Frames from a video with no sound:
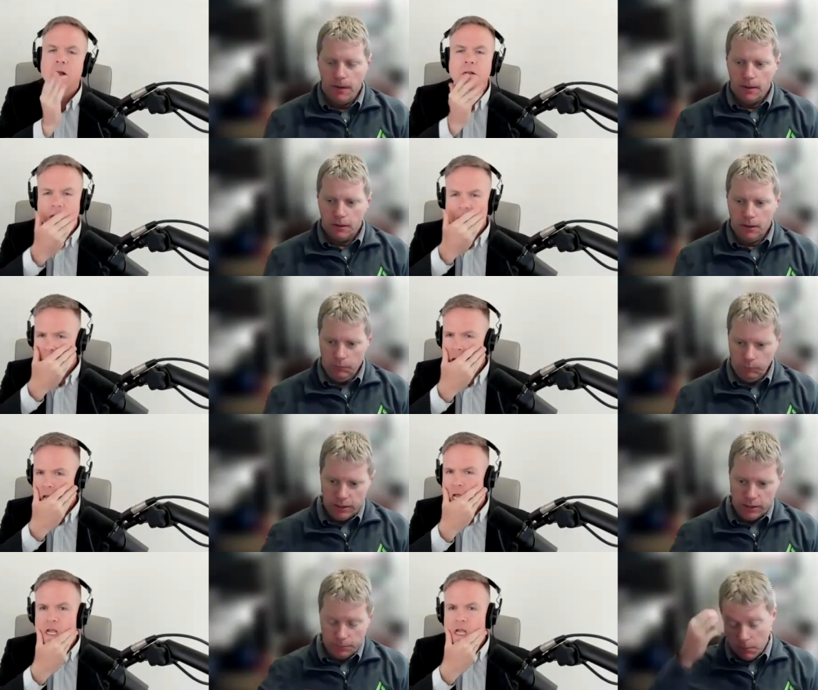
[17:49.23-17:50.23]
Speaker 1: Yeah. Uh,
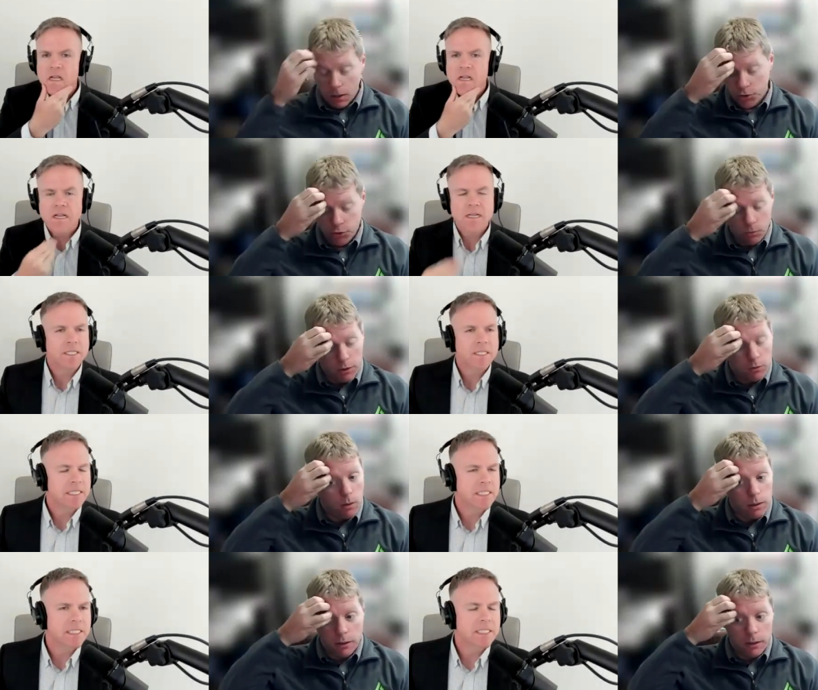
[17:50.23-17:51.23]
come into March
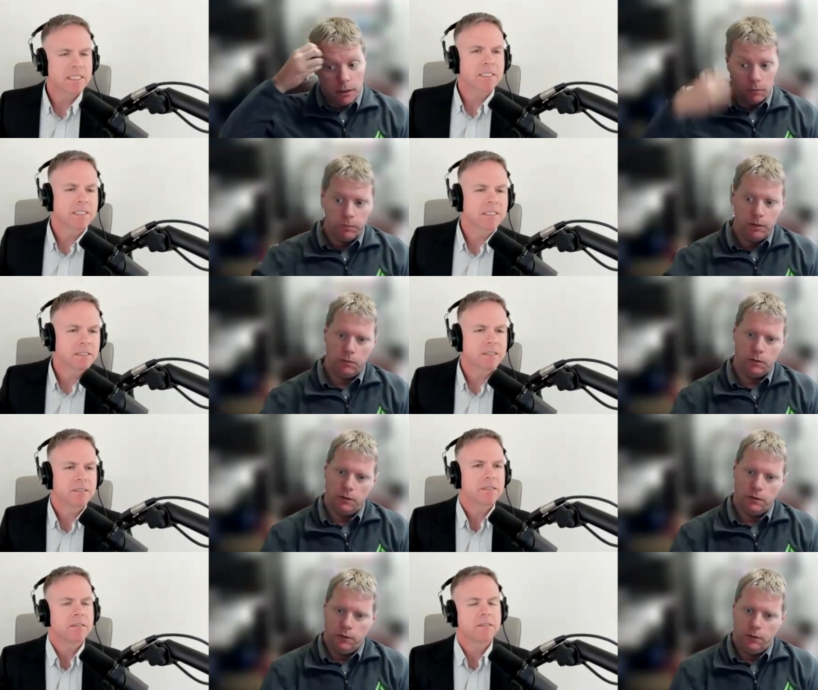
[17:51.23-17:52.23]
2020, and we weren't,
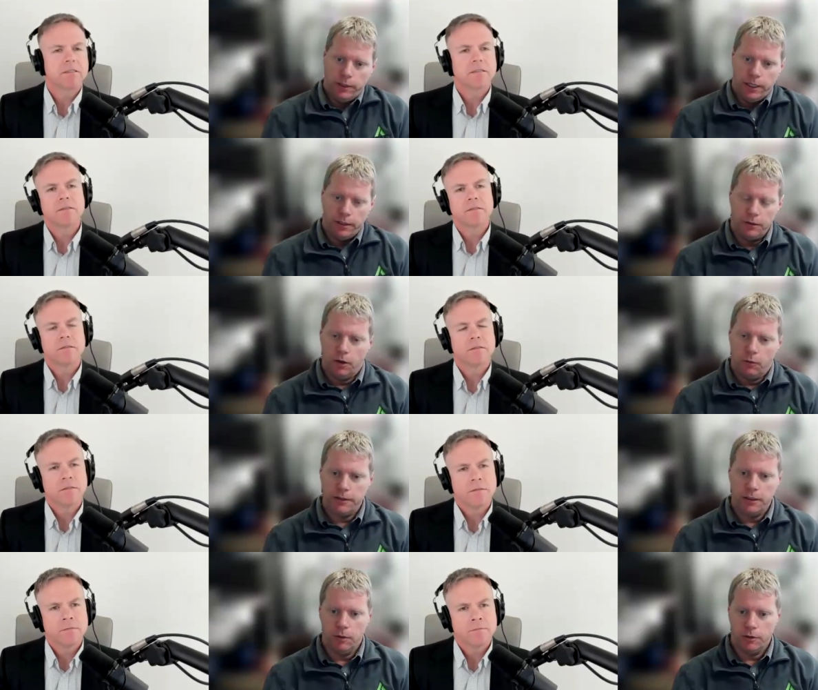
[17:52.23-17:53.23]
you know, we had no
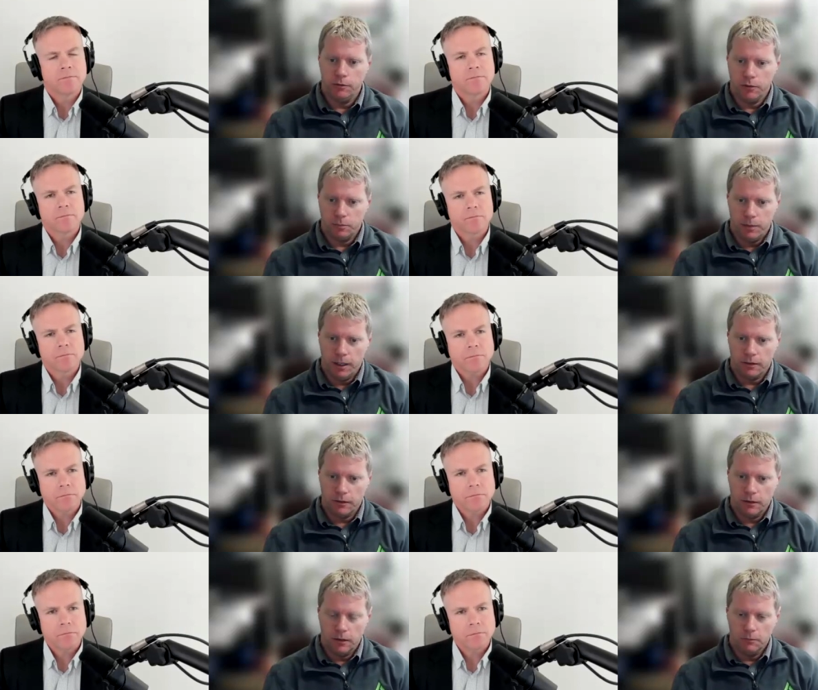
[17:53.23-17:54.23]
idea what to expect.
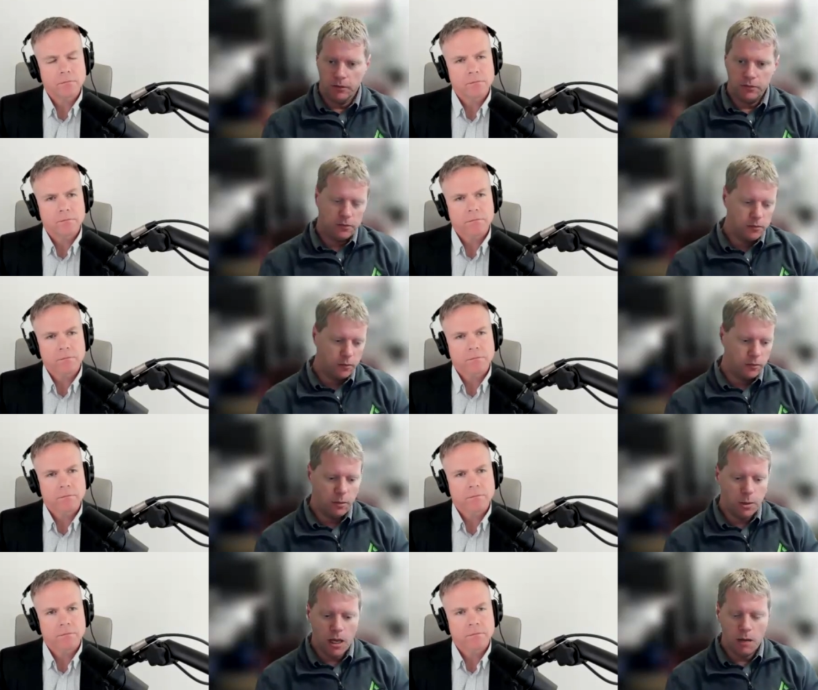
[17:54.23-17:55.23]
Uh, my sister's a
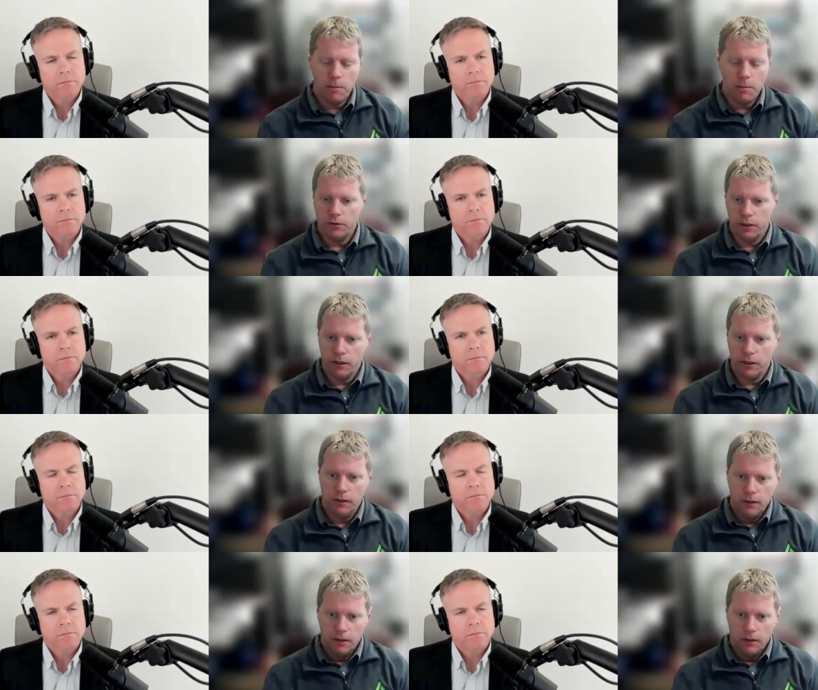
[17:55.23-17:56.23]
CPA by trade.
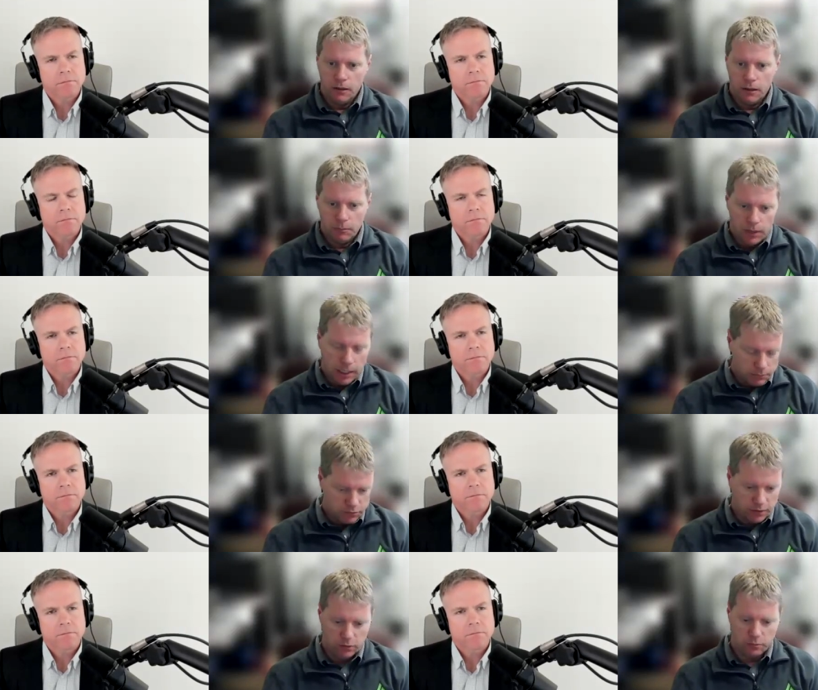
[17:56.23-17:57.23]
Uh, I'm
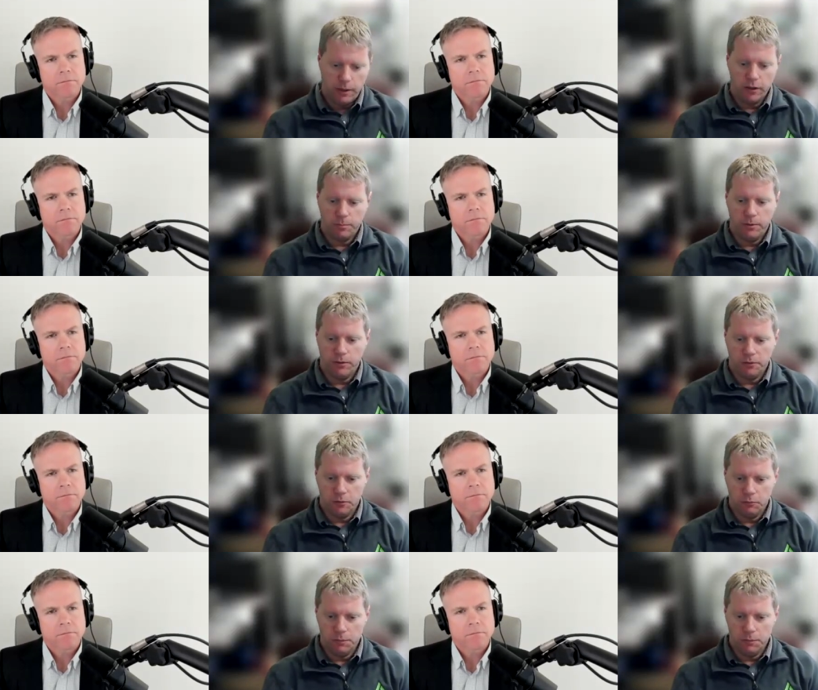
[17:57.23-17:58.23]
sales by experience,
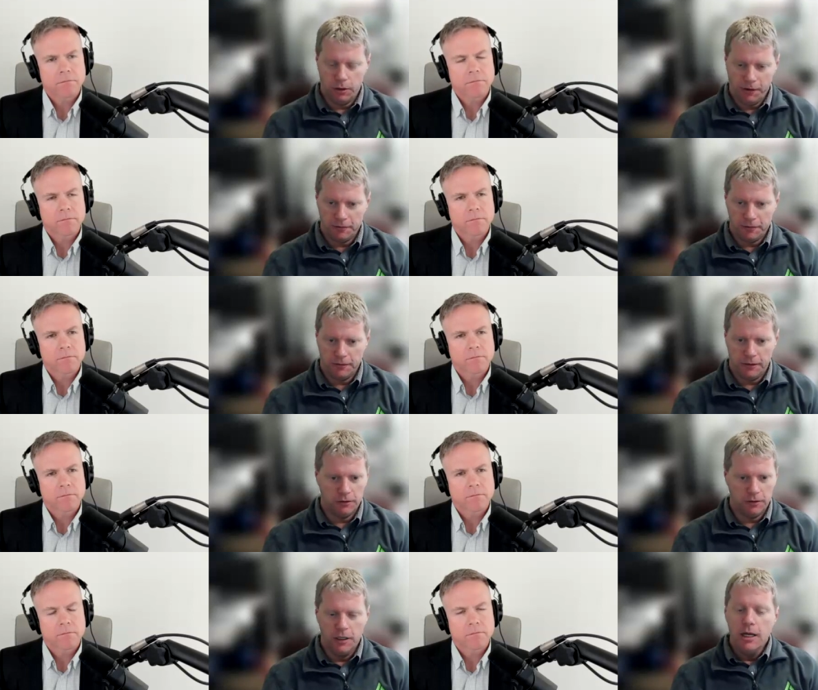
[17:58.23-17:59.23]
so we put our heads
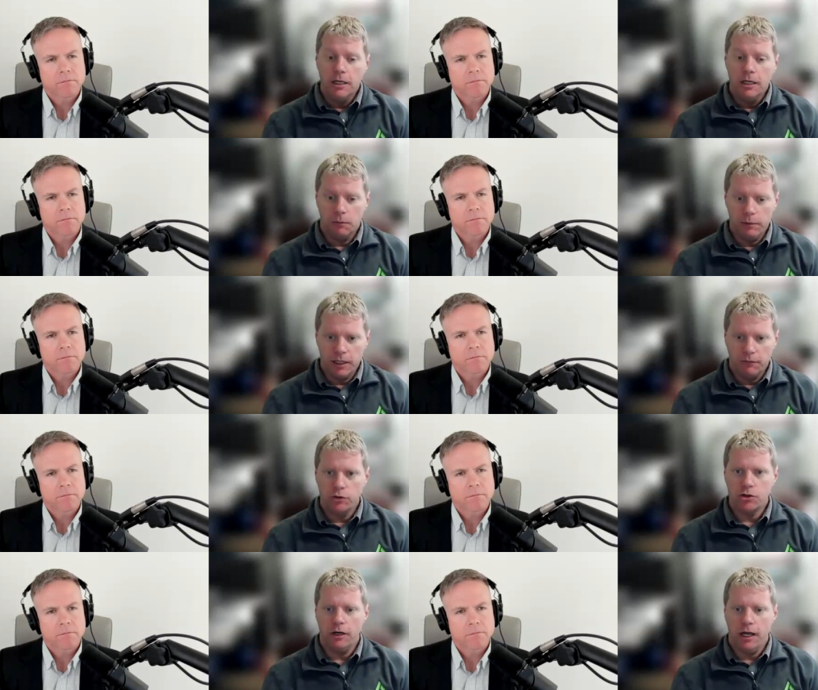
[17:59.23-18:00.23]
together. And again, we
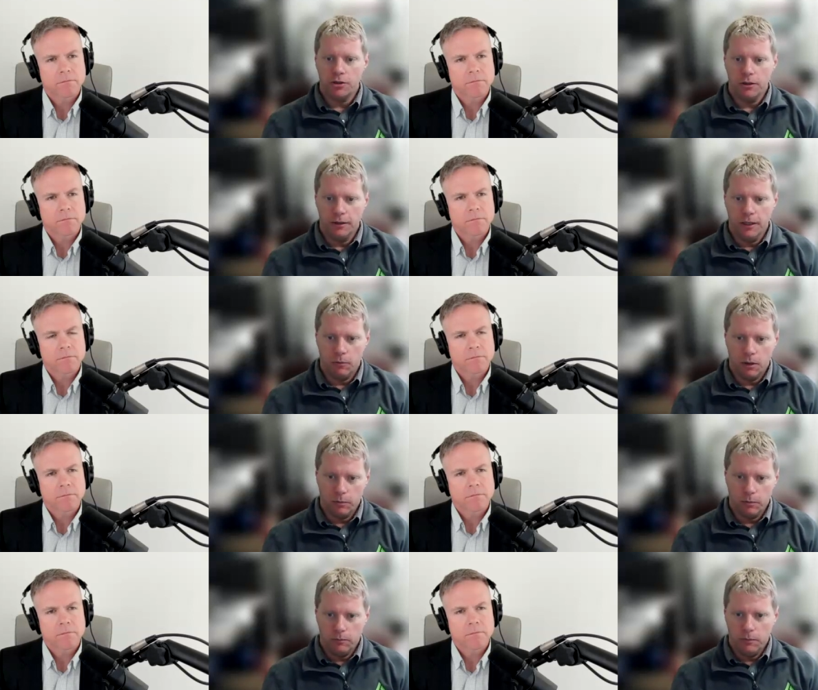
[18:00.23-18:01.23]
leveraged our national network.
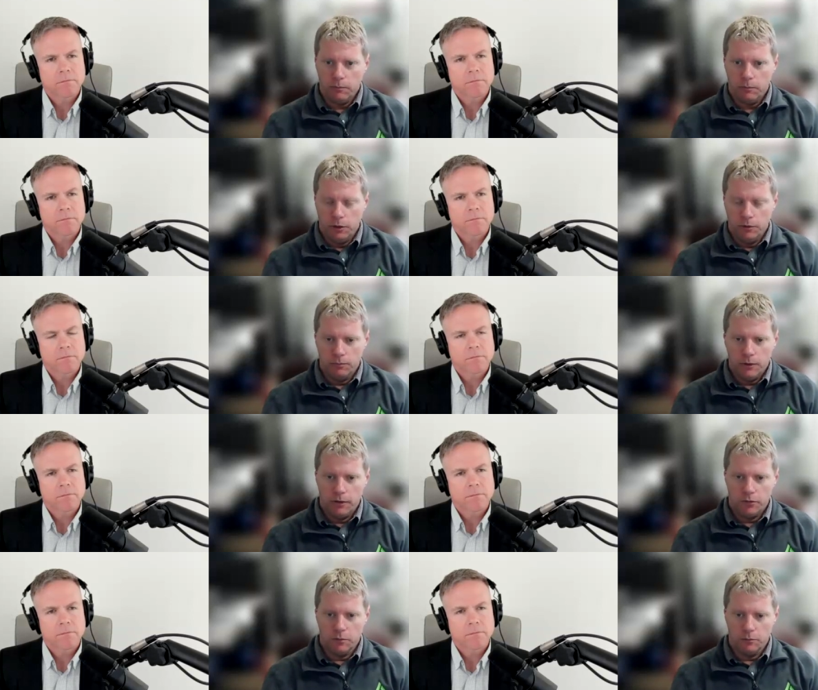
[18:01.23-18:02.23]
We, you know,
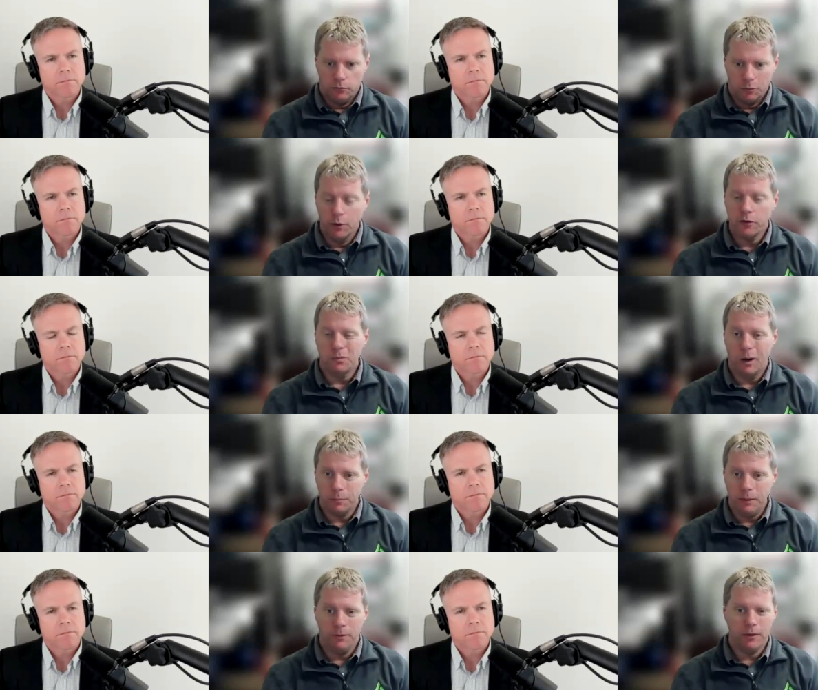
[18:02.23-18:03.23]
and some some really smart
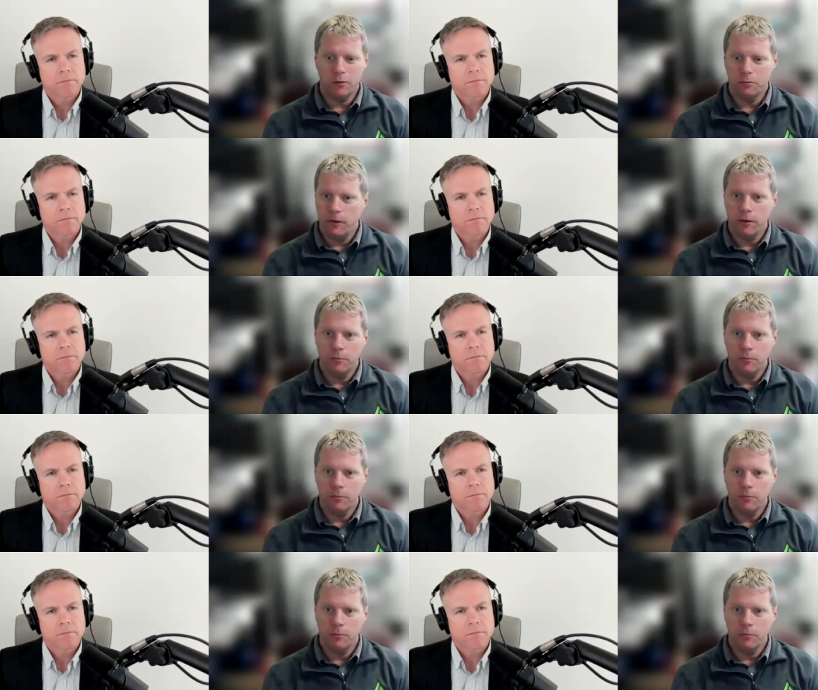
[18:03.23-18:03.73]
people that are smarter than